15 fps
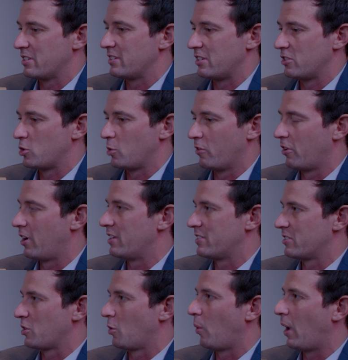this issue of
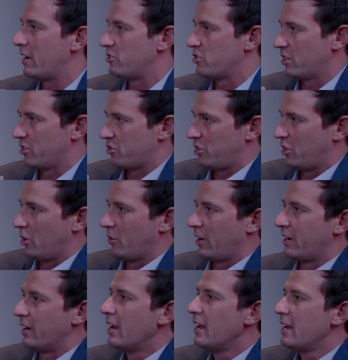race as a wedge issue
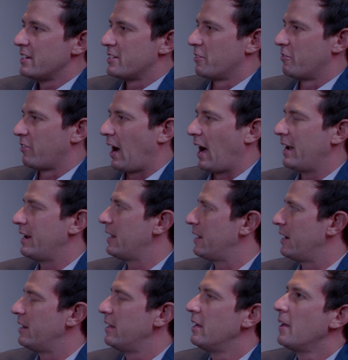and
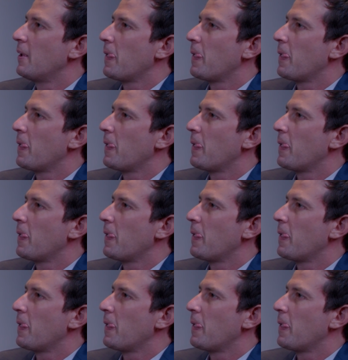divided.